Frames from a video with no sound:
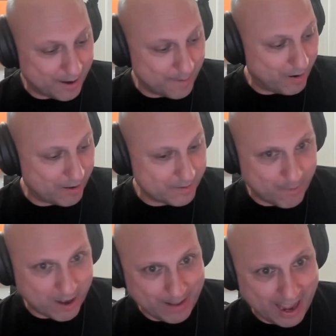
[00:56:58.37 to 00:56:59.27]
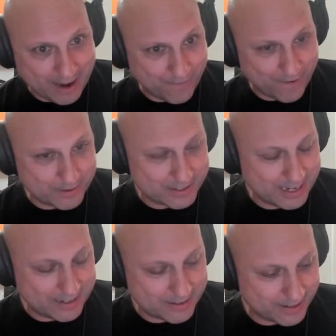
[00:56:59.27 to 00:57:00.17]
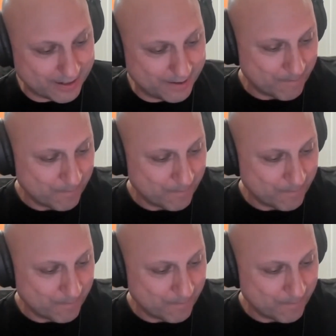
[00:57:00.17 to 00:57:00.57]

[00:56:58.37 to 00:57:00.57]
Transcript: plugged my headphones into the